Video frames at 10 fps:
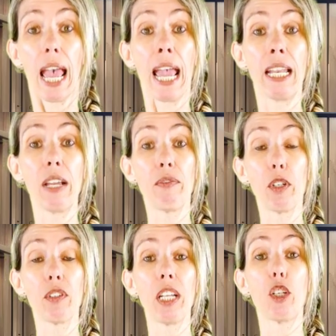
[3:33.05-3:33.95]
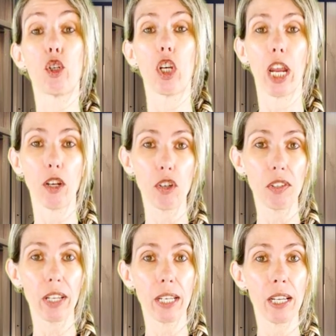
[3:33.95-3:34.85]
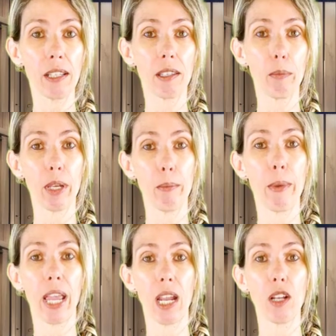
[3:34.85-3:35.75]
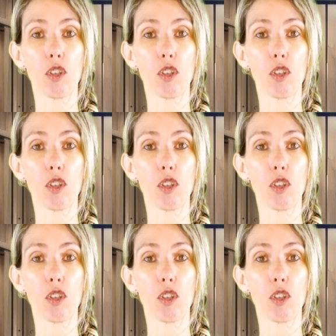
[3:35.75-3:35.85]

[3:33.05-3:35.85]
And if there's any changes that need to be made,